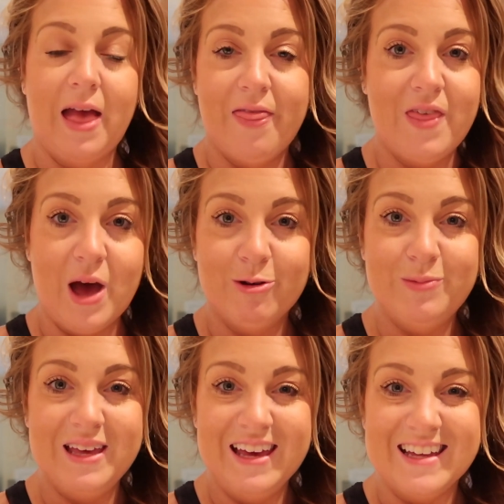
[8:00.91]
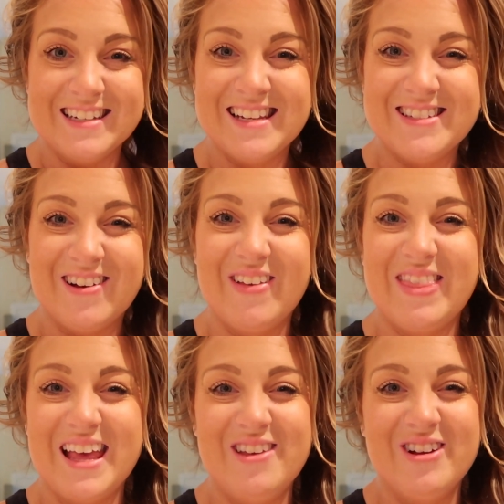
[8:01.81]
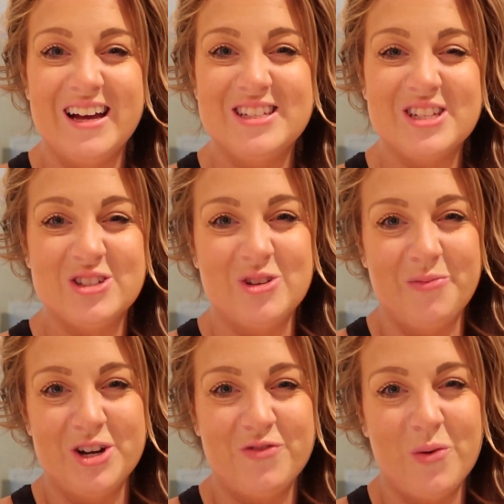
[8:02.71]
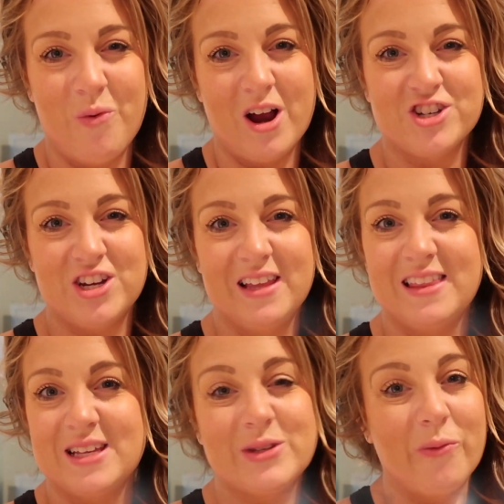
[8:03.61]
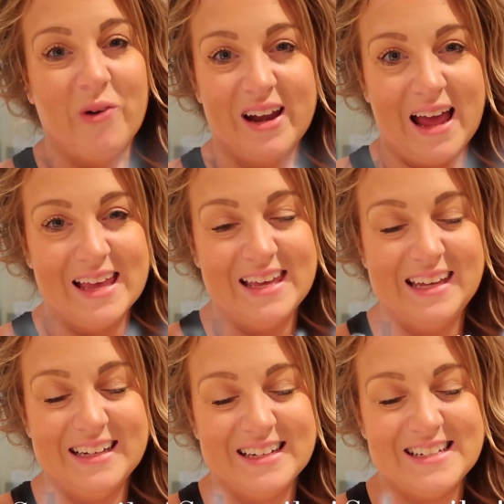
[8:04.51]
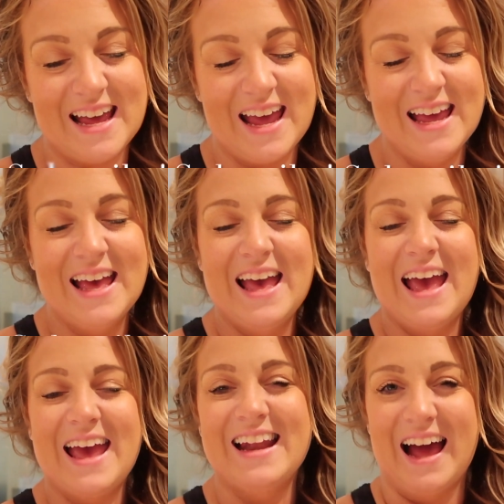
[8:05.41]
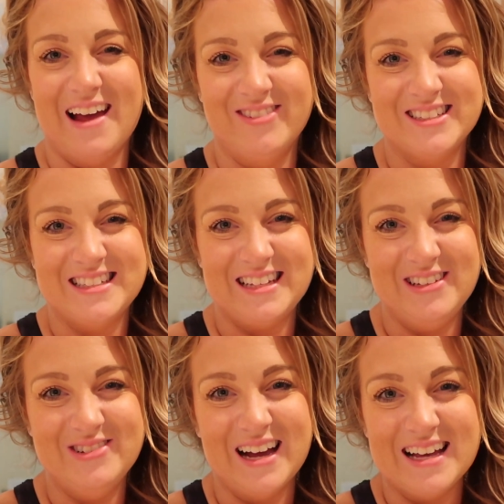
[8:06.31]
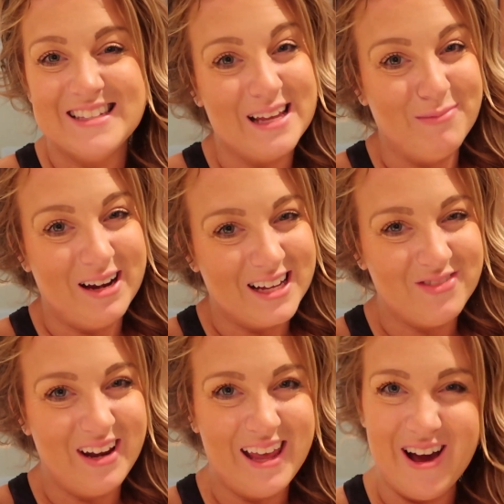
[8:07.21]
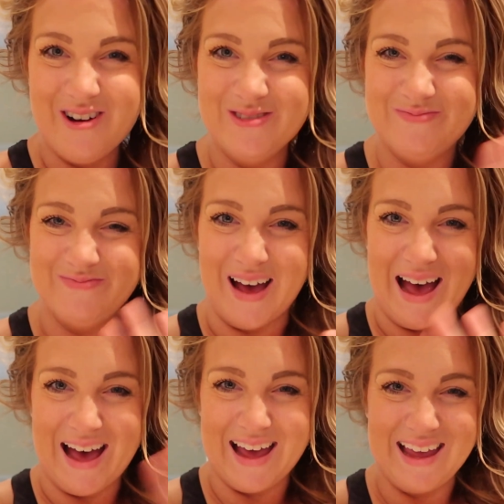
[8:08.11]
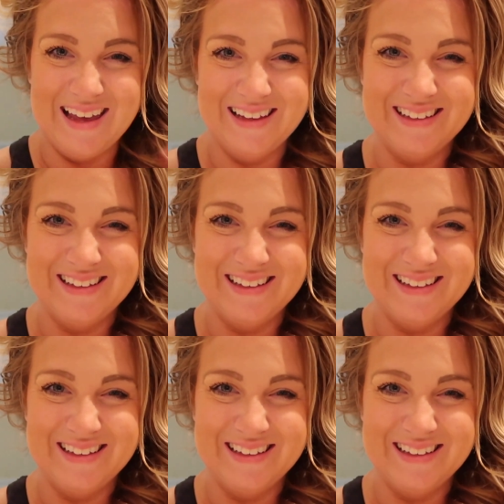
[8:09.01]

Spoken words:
that will be it. So thank you guys so much for watching this What I Eat in a Day, and I will see you guys in my next video. Bye.